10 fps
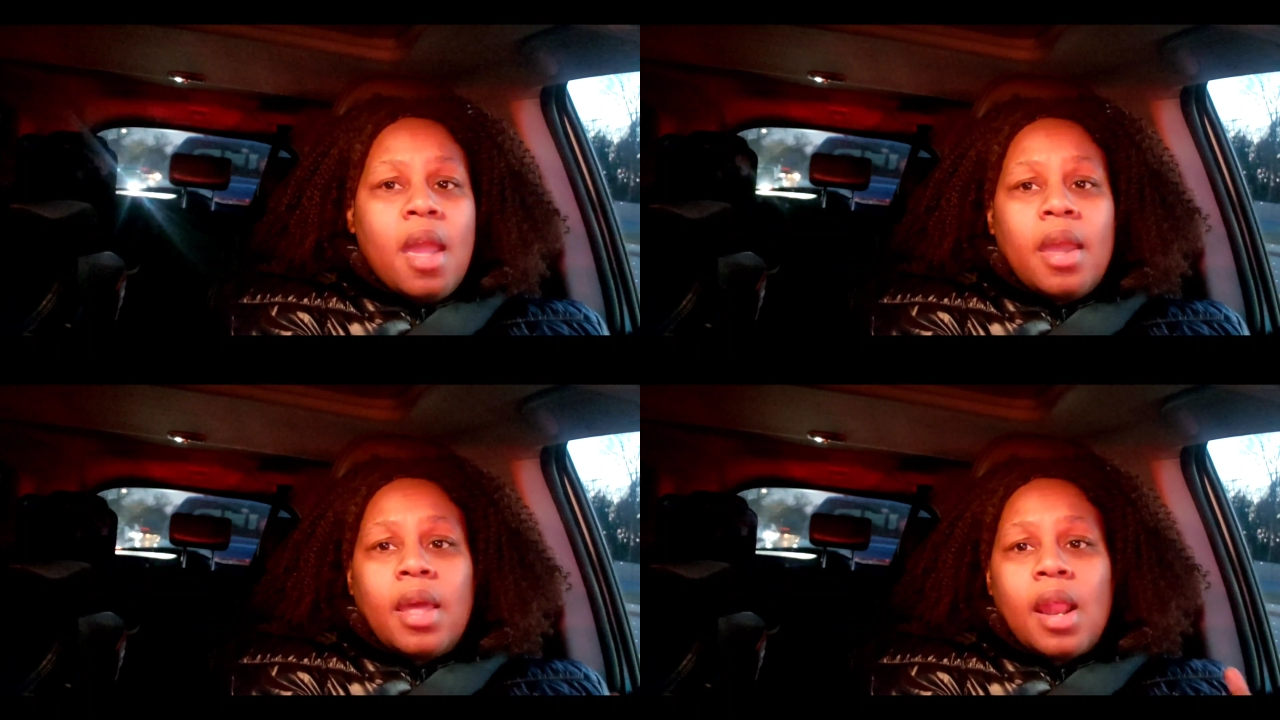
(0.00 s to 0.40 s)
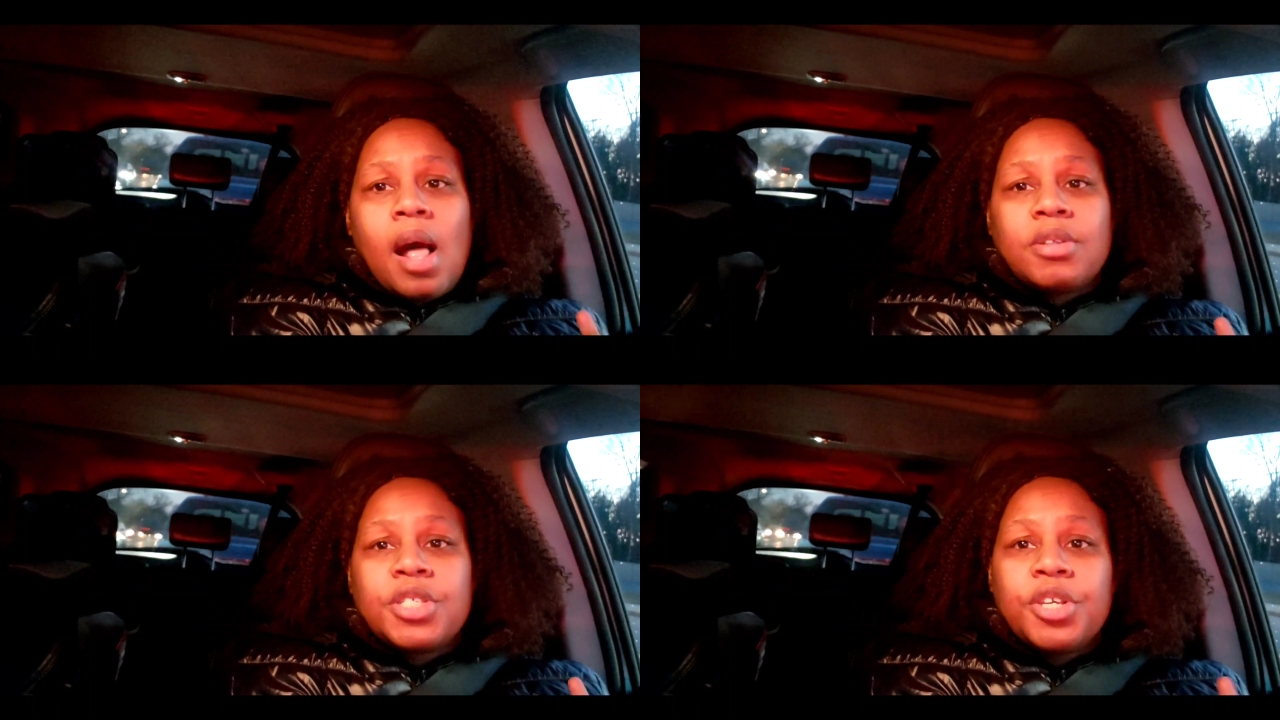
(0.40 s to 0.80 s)
And
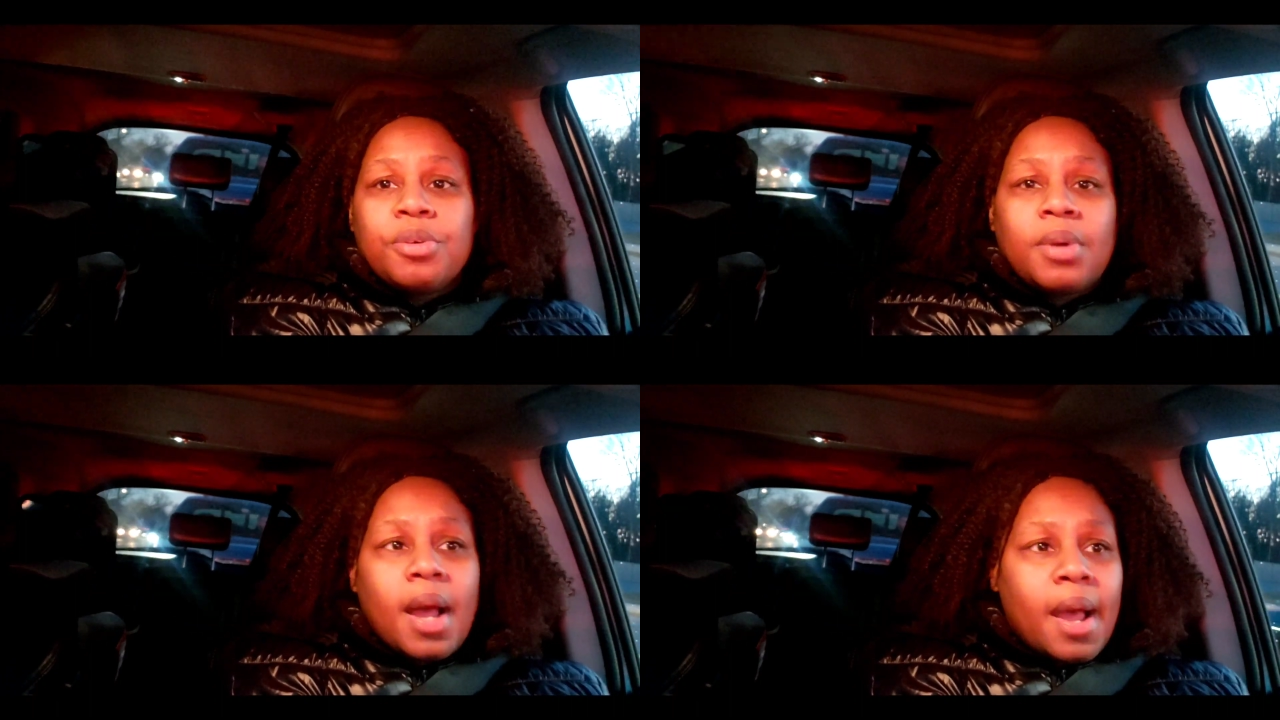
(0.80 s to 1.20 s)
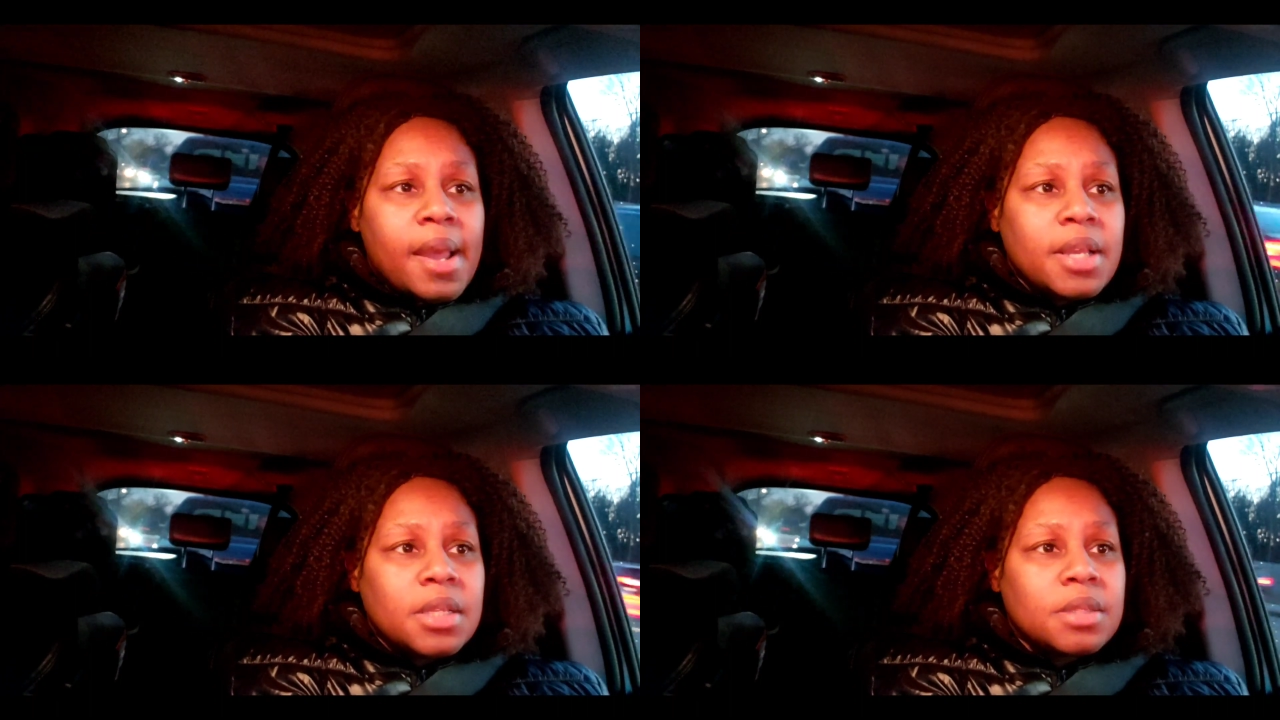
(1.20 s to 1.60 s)
I'll see you
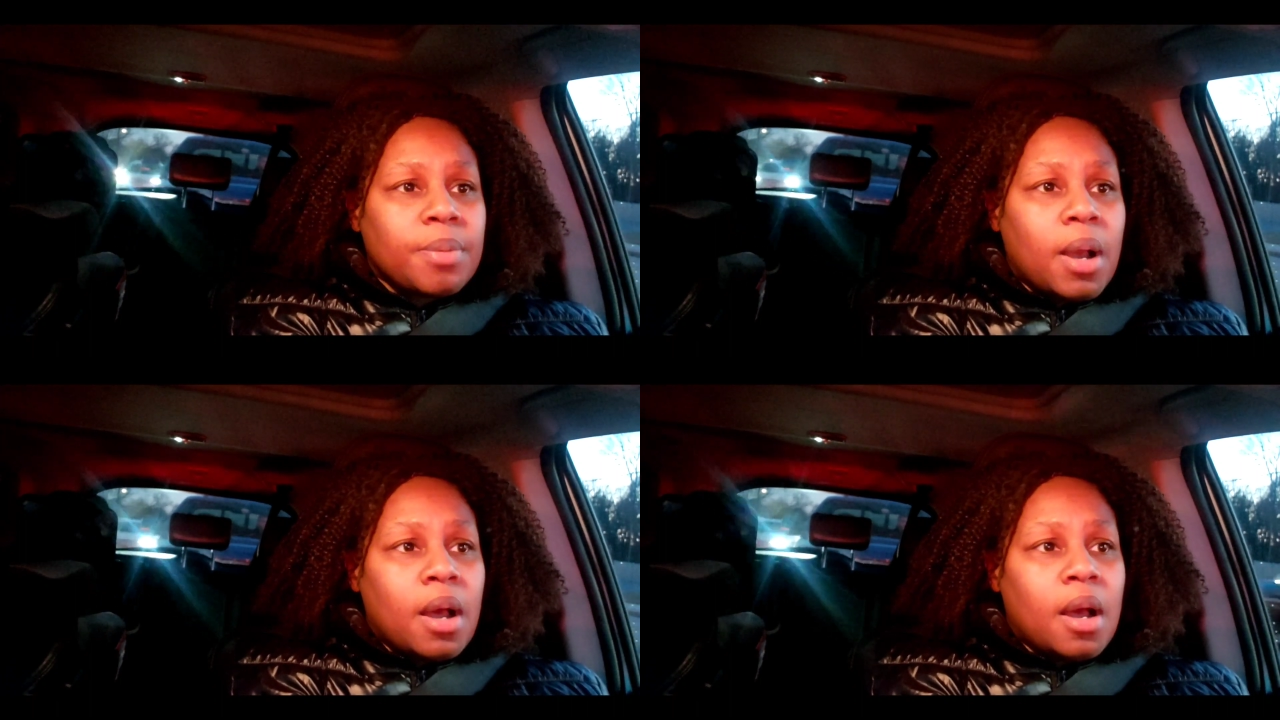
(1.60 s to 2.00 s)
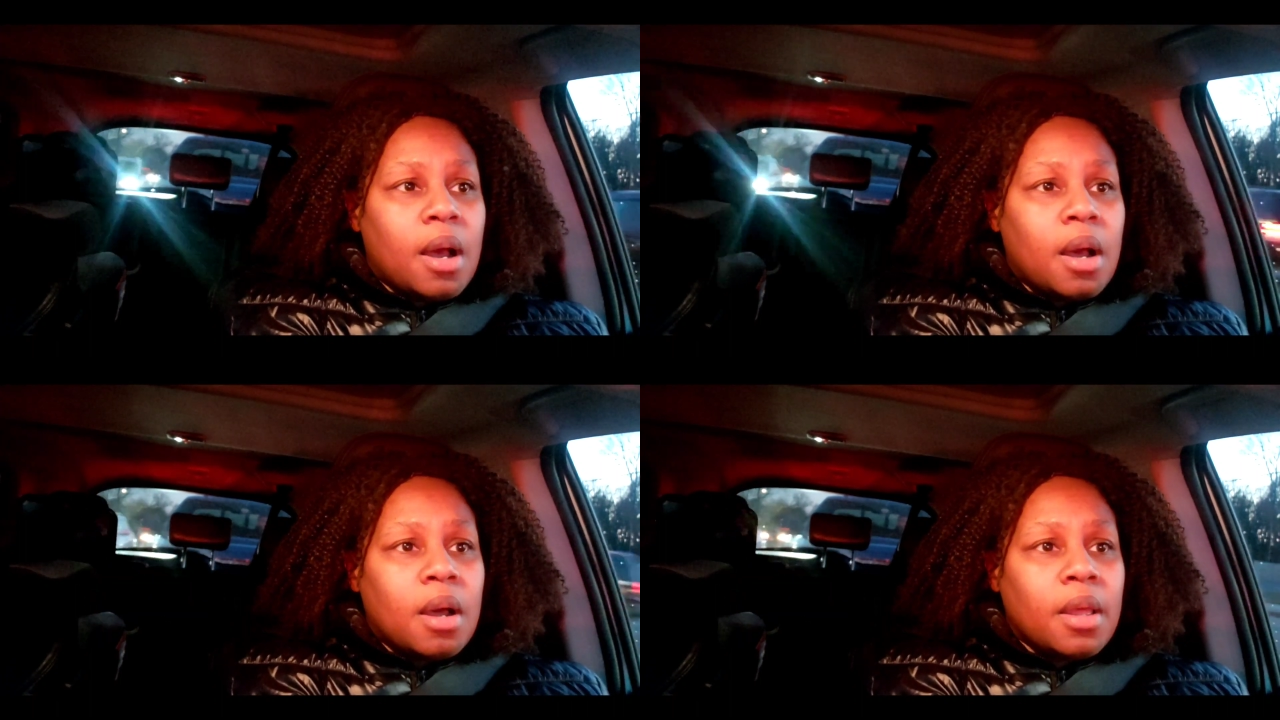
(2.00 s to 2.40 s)
guys
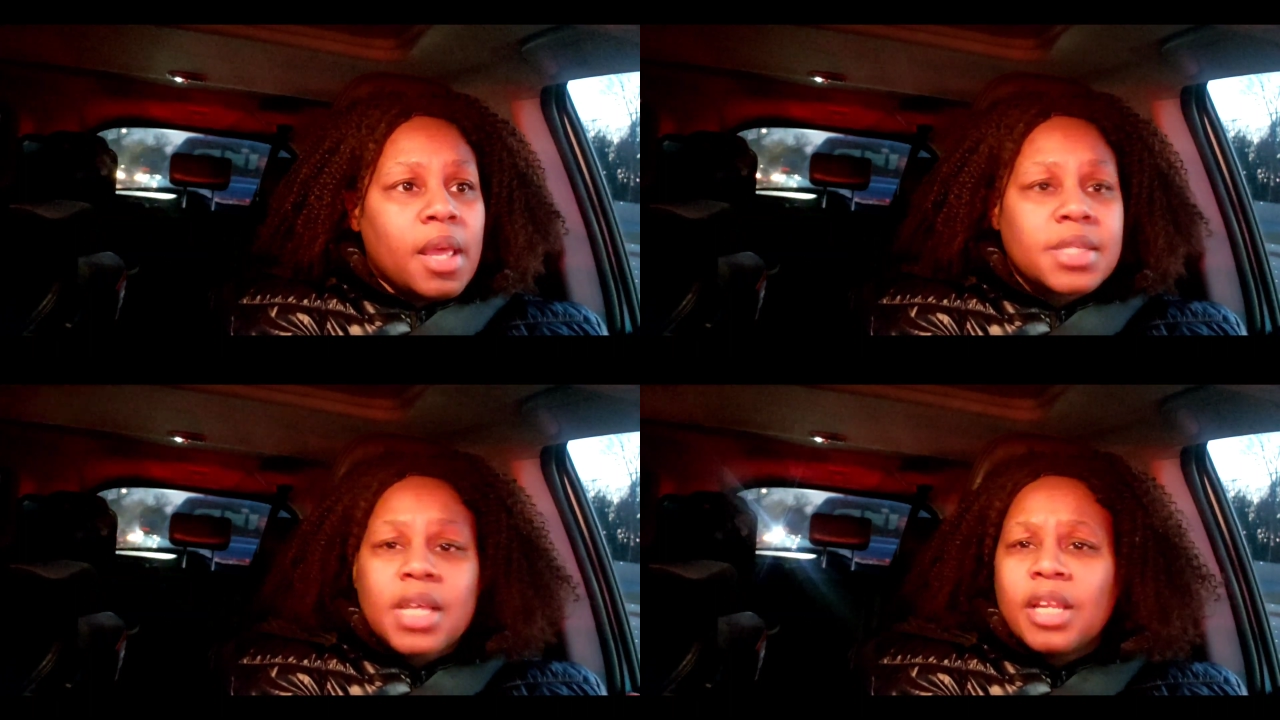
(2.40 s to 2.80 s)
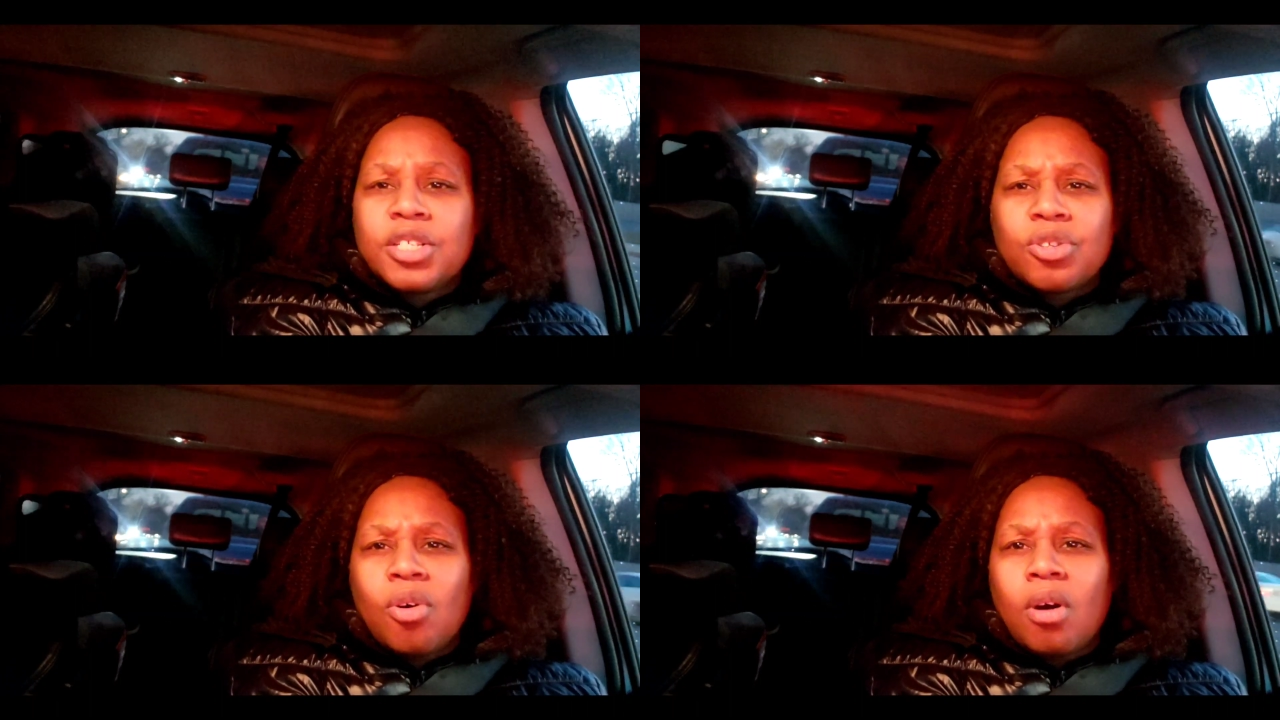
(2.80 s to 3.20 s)

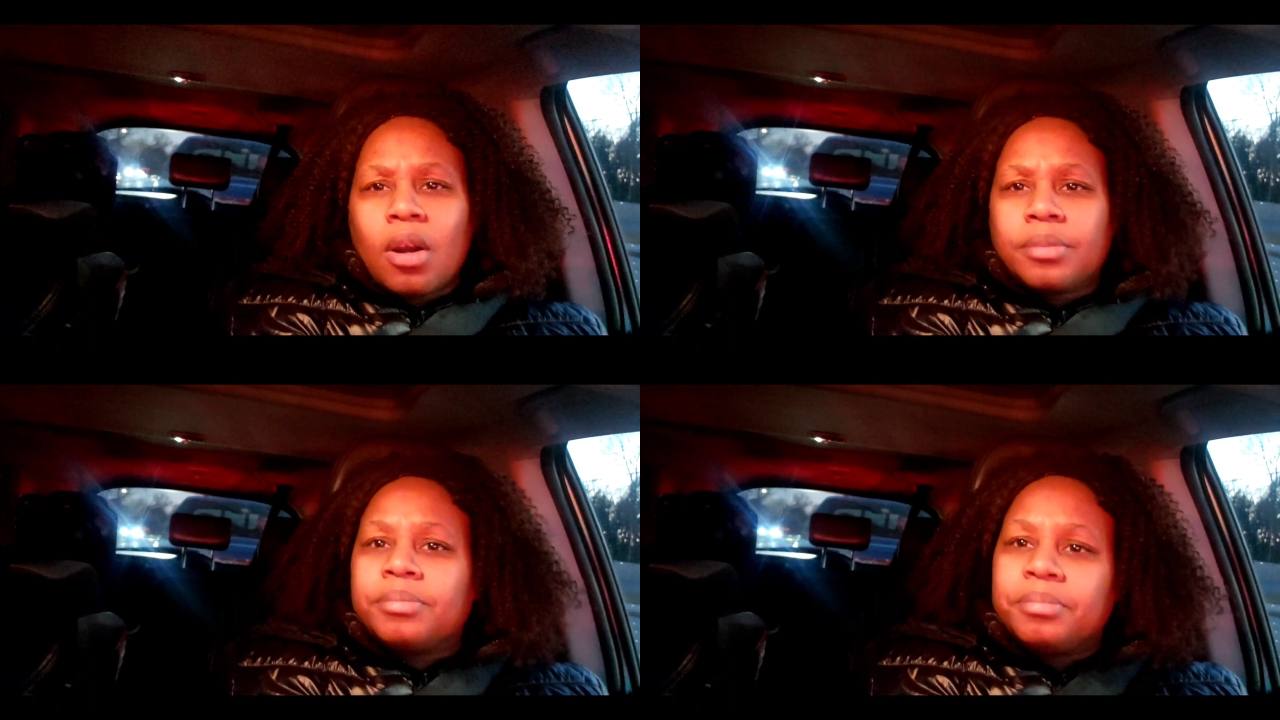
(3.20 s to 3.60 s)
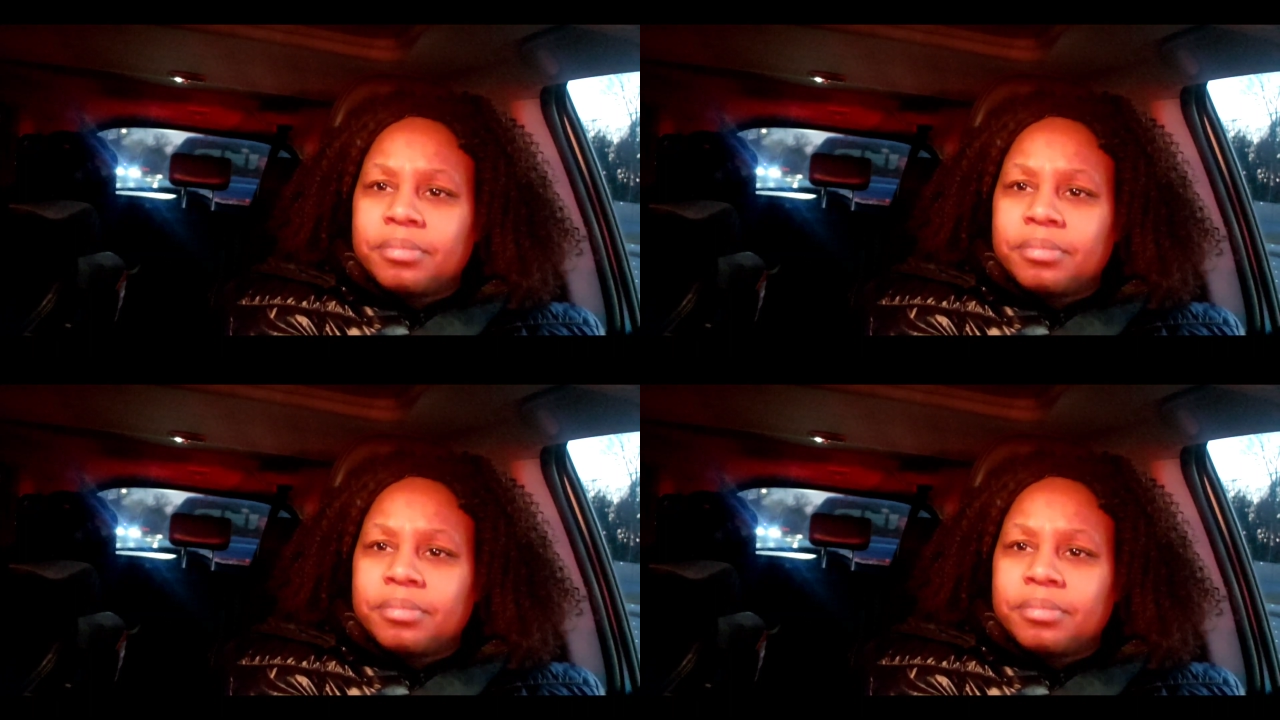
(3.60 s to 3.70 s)
inside the store.